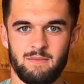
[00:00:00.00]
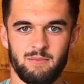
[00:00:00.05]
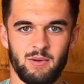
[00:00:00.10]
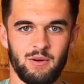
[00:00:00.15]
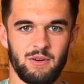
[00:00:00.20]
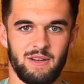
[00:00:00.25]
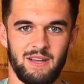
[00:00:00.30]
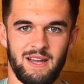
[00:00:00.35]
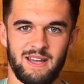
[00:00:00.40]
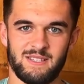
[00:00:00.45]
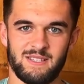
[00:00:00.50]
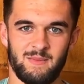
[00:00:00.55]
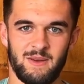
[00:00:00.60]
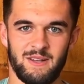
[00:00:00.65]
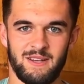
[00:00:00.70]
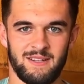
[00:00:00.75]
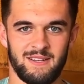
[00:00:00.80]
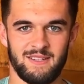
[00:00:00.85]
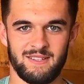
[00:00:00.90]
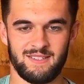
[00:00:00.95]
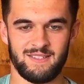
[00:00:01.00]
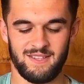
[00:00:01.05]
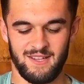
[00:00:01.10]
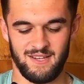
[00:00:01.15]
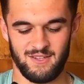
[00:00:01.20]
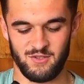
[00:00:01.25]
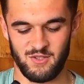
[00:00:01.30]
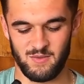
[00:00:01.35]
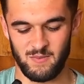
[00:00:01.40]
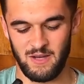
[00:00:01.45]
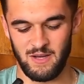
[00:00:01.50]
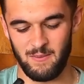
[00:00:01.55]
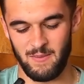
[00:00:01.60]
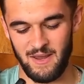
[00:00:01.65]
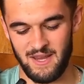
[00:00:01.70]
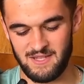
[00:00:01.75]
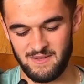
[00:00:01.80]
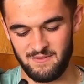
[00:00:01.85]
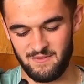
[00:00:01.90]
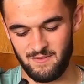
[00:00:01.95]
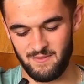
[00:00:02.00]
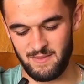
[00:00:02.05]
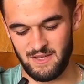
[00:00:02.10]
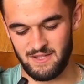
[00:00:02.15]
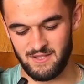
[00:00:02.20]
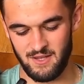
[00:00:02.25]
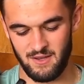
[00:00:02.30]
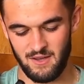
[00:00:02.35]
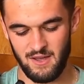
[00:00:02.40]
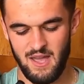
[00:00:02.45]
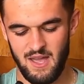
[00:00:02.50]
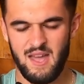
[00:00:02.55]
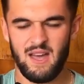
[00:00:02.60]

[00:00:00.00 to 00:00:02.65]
but it has been, and it's just been amazing for me to